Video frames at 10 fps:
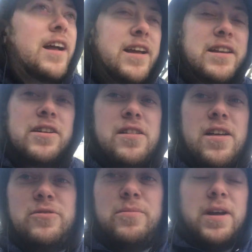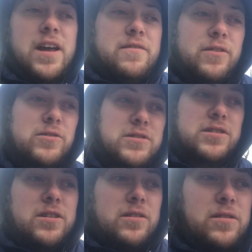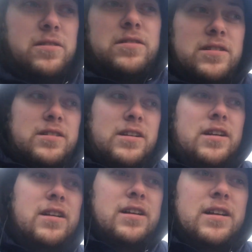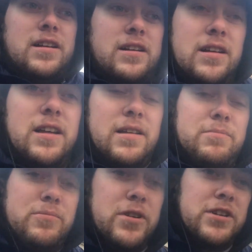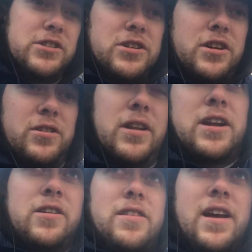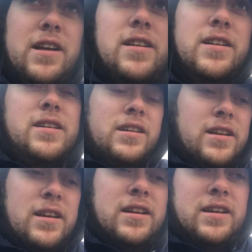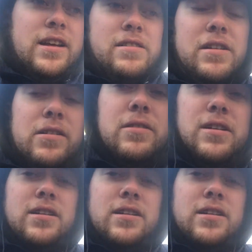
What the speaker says: I can hear that through my headphones, so I'm pretty sure you can hear that. I don't know.